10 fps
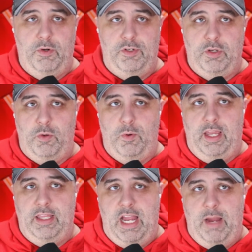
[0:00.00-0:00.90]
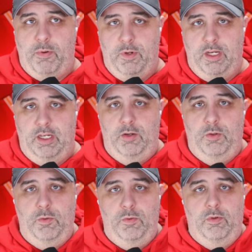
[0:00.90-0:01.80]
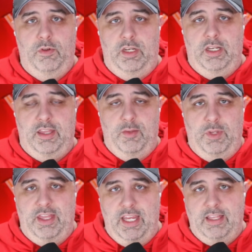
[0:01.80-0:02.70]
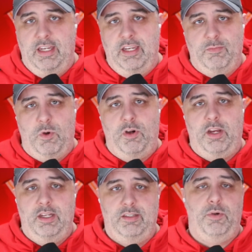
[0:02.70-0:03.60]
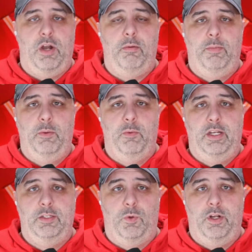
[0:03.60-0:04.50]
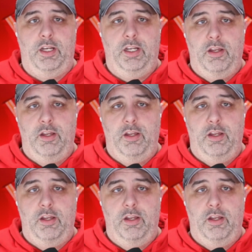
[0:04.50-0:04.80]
So at that point, you would think that his market isn't probably what he's wanting.